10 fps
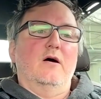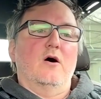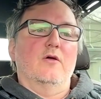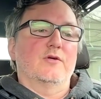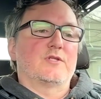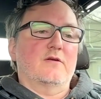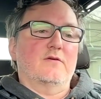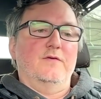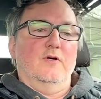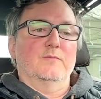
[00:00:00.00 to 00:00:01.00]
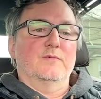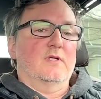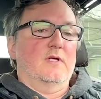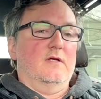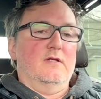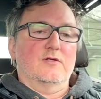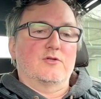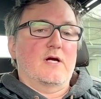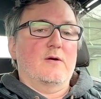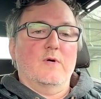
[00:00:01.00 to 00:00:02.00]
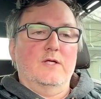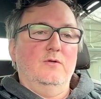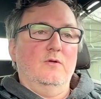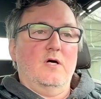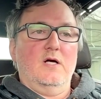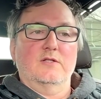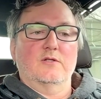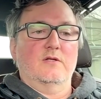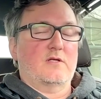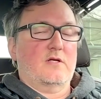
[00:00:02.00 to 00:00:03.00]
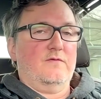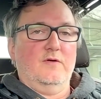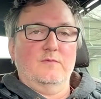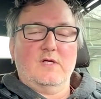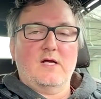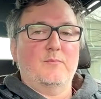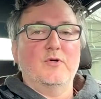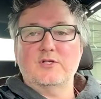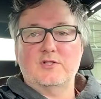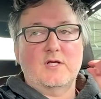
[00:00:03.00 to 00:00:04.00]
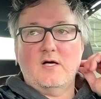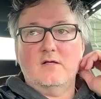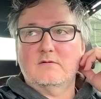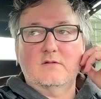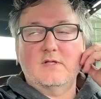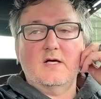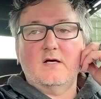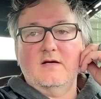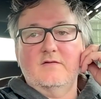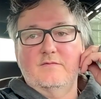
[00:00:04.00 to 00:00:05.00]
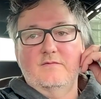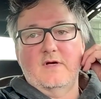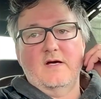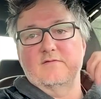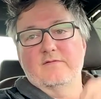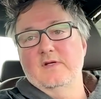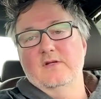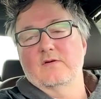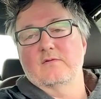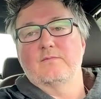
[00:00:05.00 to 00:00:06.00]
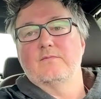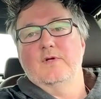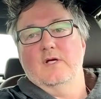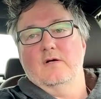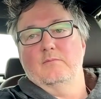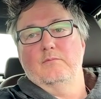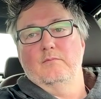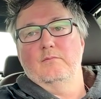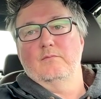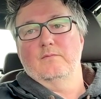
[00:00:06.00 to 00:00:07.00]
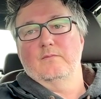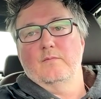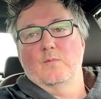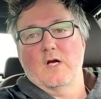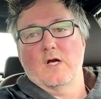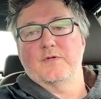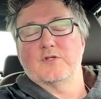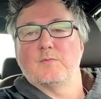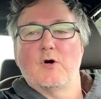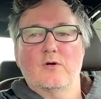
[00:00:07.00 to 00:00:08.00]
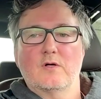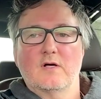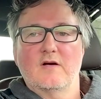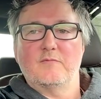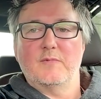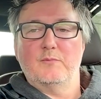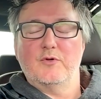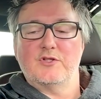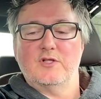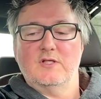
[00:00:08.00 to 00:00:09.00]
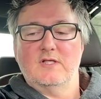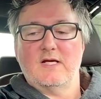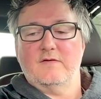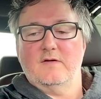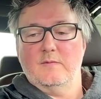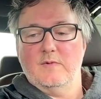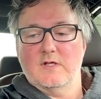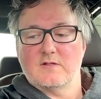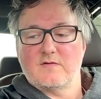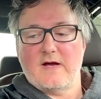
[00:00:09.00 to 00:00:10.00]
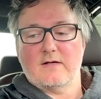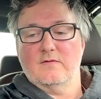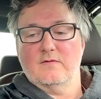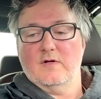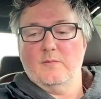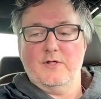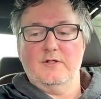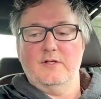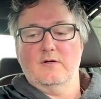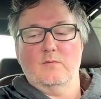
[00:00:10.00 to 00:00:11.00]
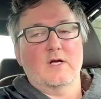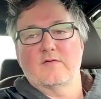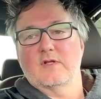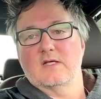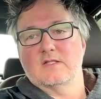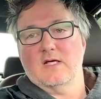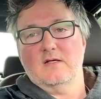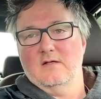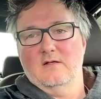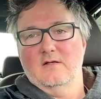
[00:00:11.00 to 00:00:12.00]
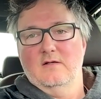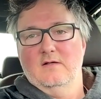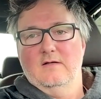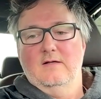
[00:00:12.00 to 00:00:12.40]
but all those other films, the strike went too long. So those other films that got pushed, they all have either, went up in smoke or have been pushed indefinitely because of actor availability or whatever they say.